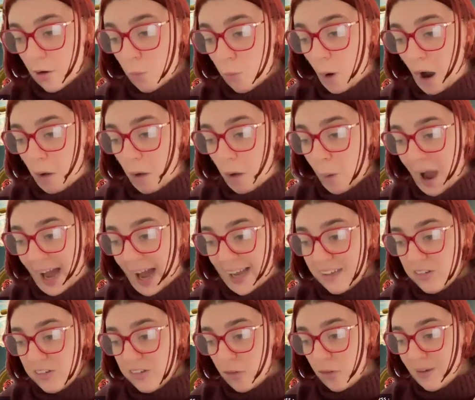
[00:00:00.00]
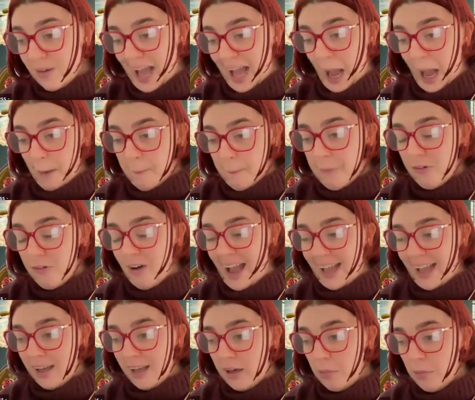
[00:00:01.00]
Why does Anne
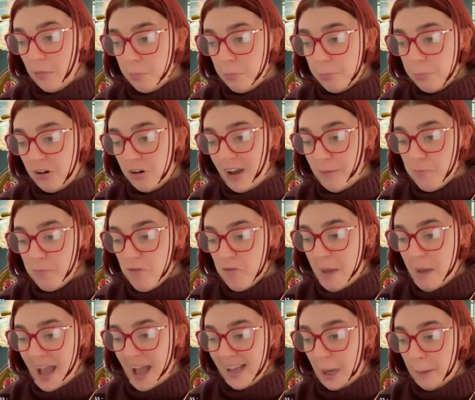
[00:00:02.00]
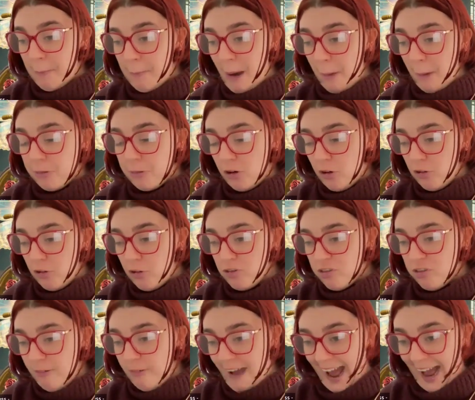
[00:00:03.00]
Boleyn remain a pop
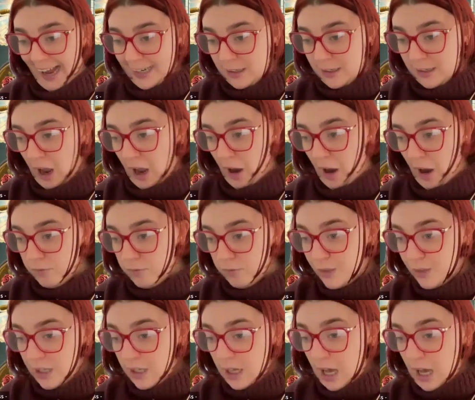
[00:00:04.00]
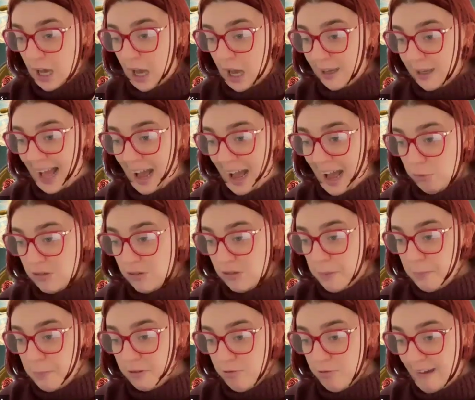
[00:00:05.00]
culture icon, and how
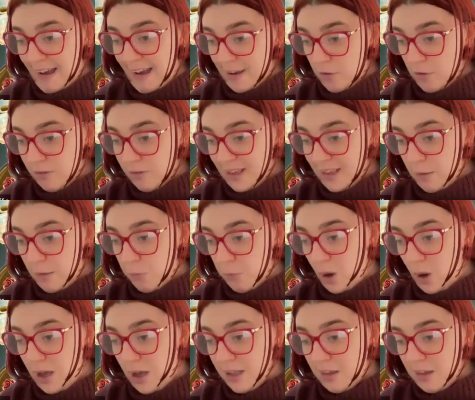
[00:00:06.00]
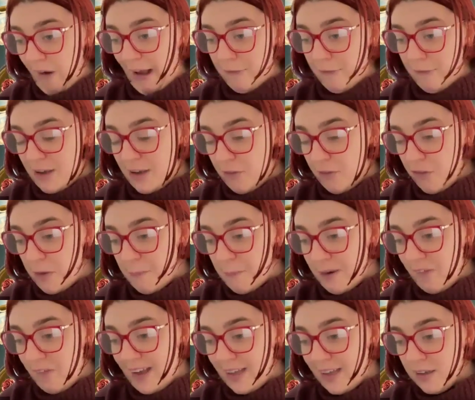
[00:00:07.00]
did portrayals in works like The Other
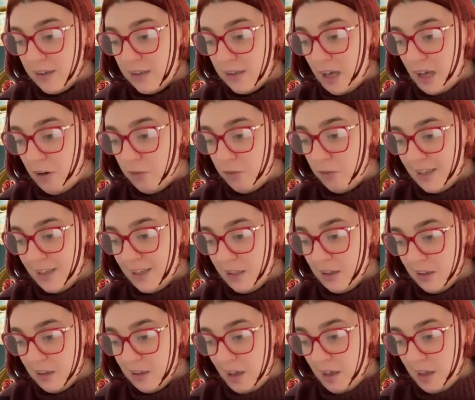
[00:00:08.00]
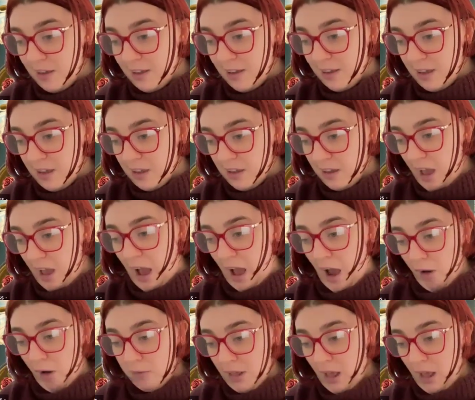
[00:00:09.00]
Boleyn Girl
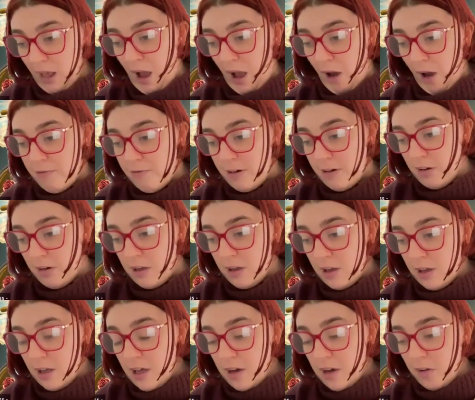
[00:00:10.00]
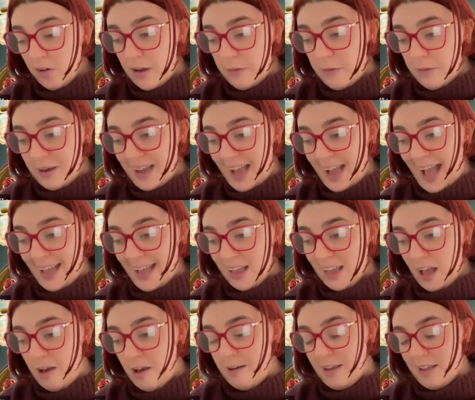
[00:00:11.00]
distort or
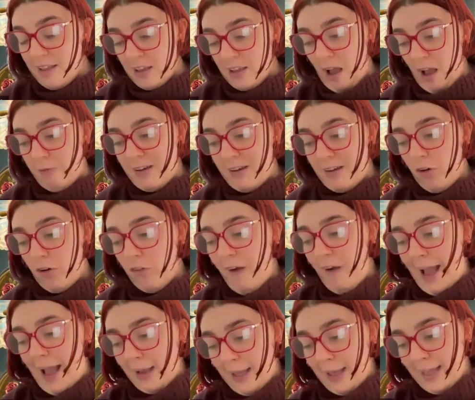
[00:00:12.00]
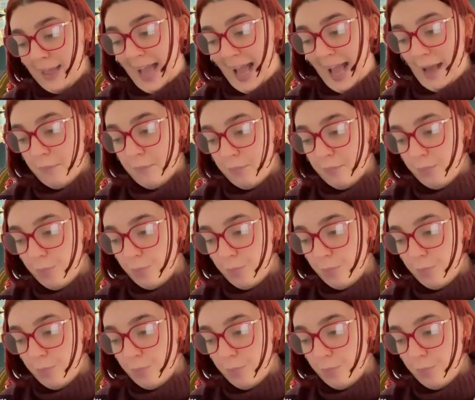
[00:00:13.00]
illuminate her historical legacy?